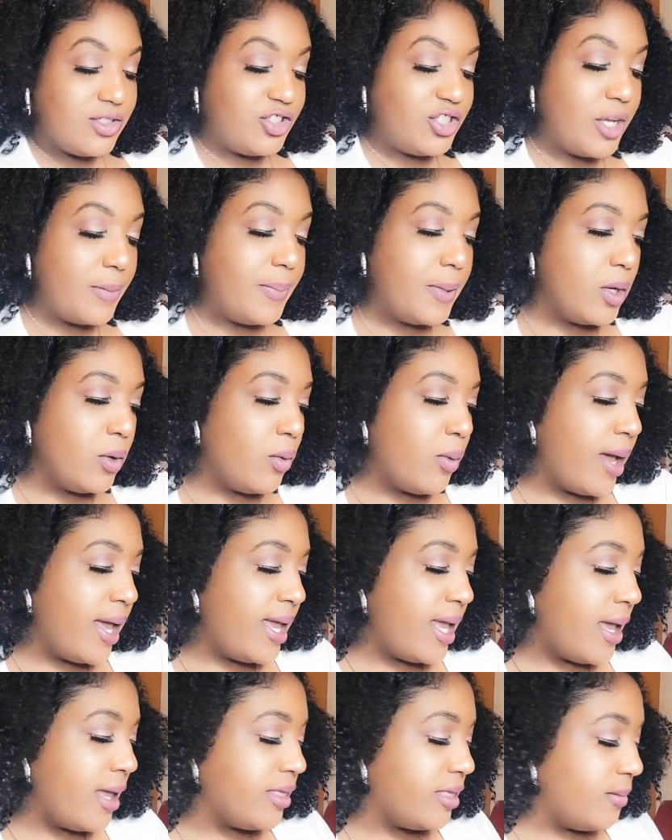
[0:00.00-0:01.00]
chipping
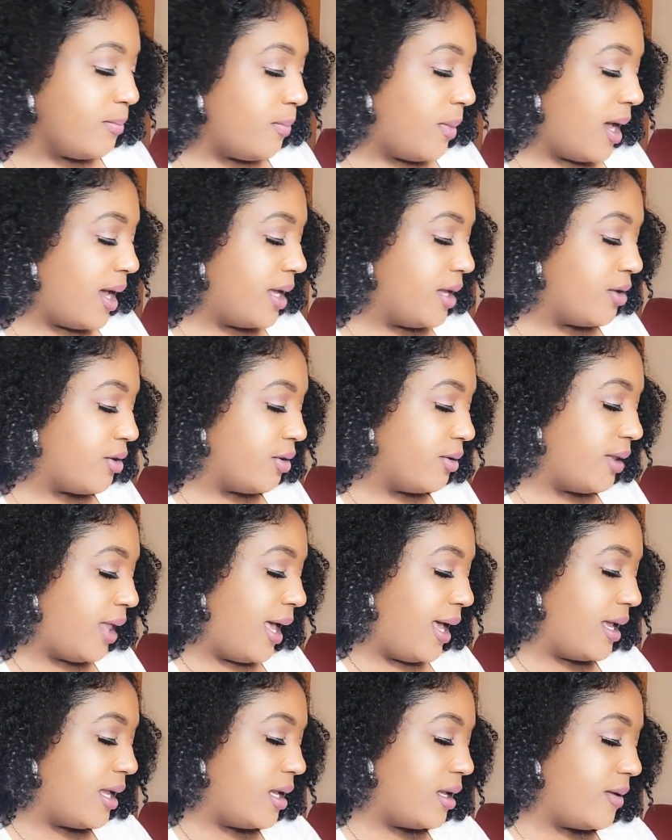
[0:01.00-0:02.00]
away at my inner
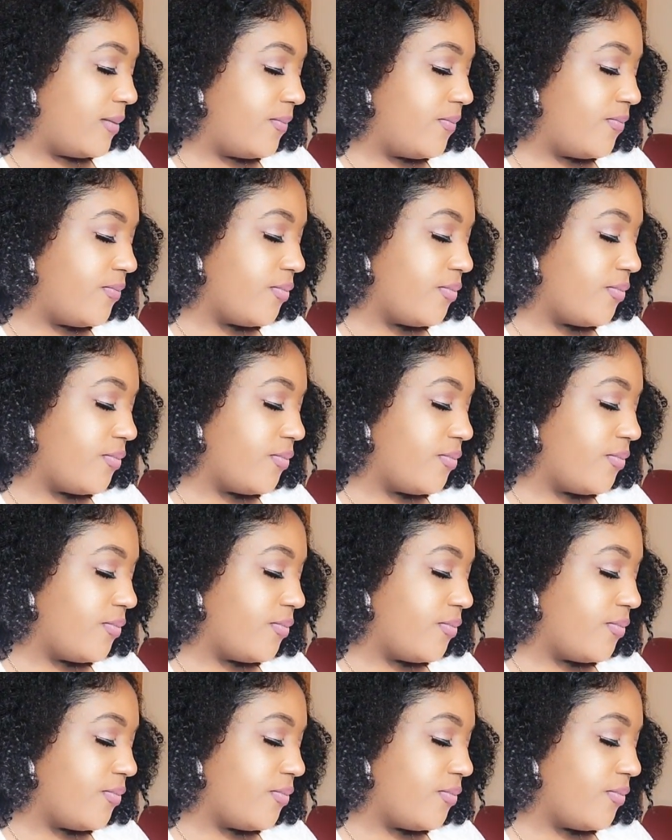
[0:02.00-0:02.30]
light?